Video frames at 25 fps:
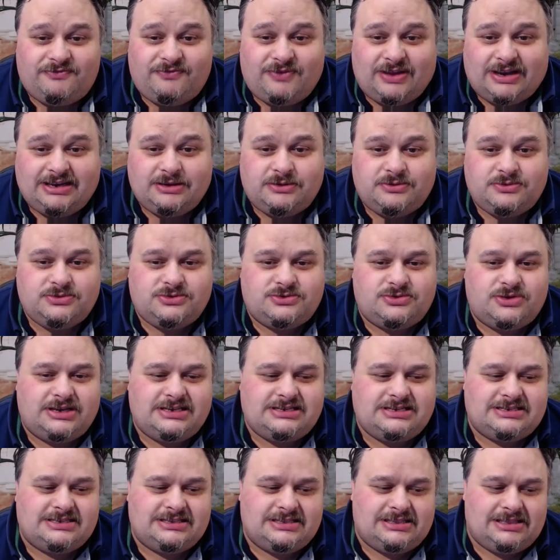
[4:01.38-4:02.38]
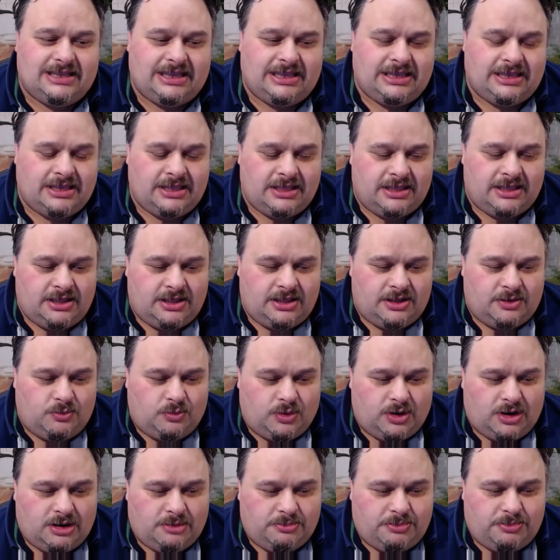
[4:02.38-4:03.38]
videos recently
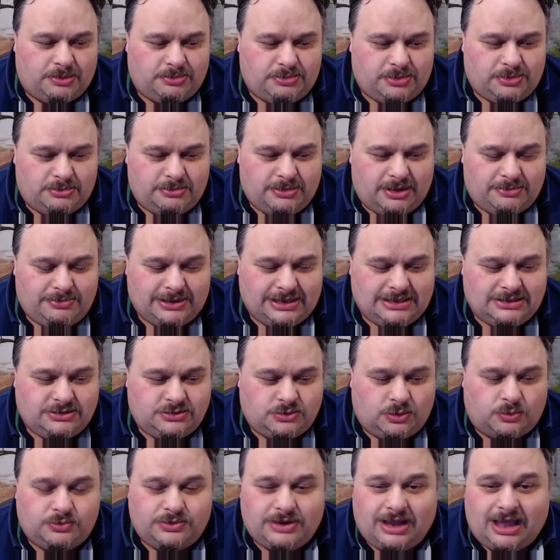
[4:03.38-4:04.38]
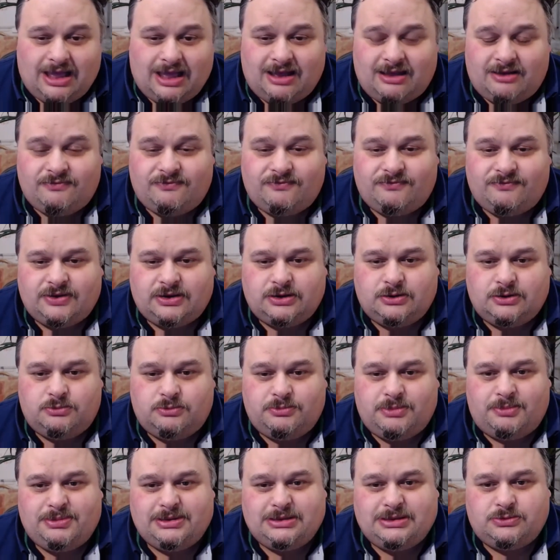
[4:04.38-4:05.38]
where people maybe don't have
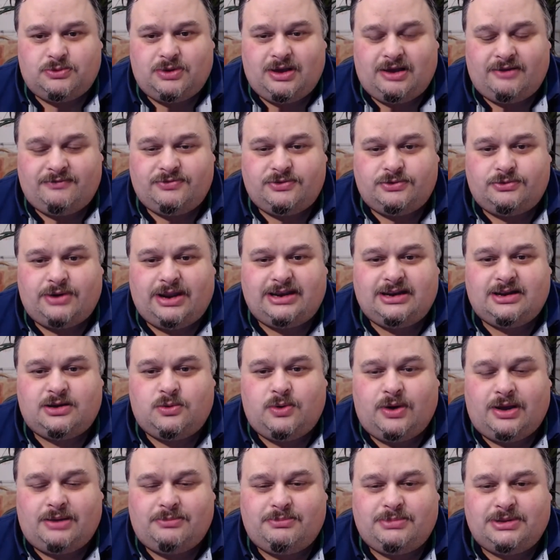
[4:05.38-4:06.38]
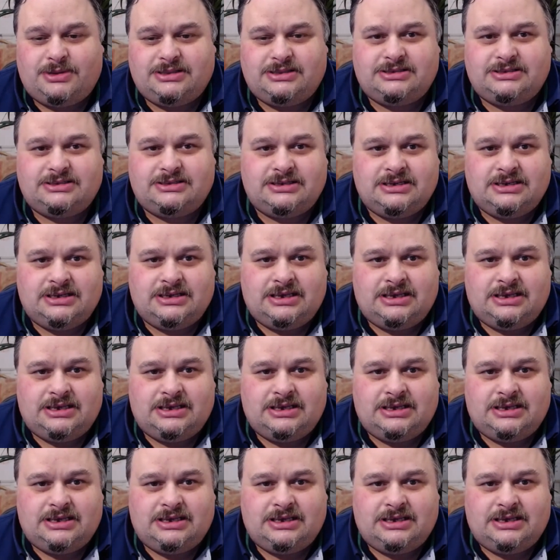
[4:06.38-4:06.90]
the right equipment.